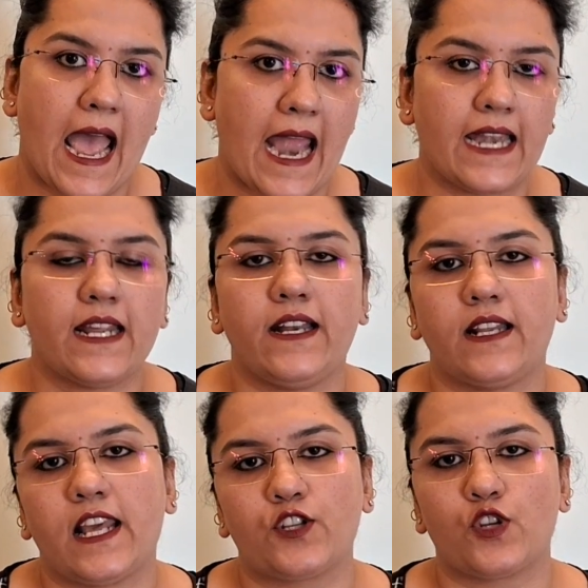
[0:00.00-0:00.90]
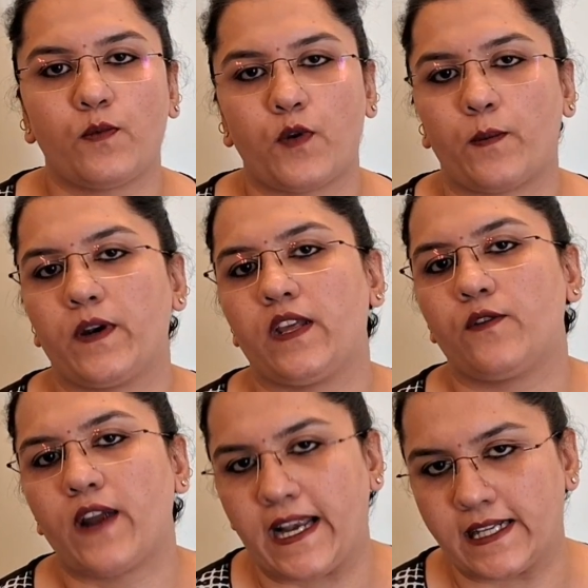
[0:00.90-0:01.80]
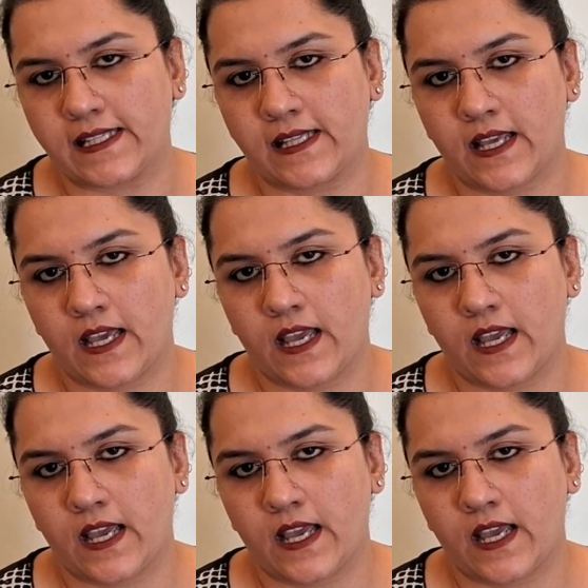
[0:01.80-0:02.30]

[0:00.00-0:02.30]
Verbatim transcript: and intellectual property rights.